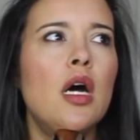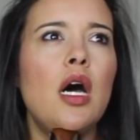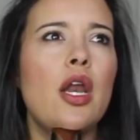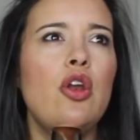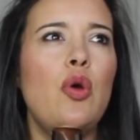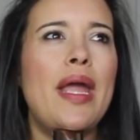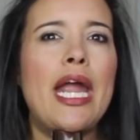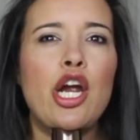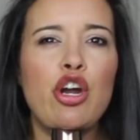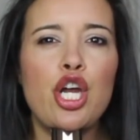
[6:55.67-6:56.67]
I don't know
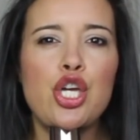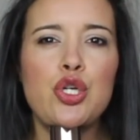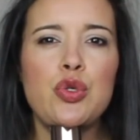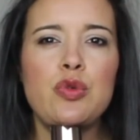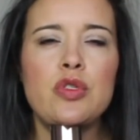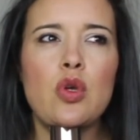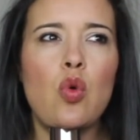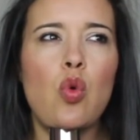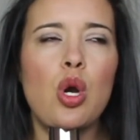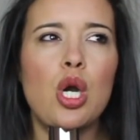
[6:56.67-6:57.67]
arrows
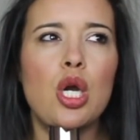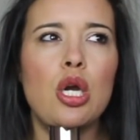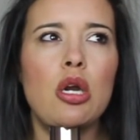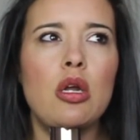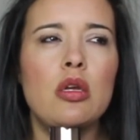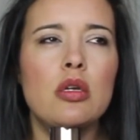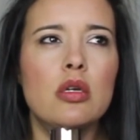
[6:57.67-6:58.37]
or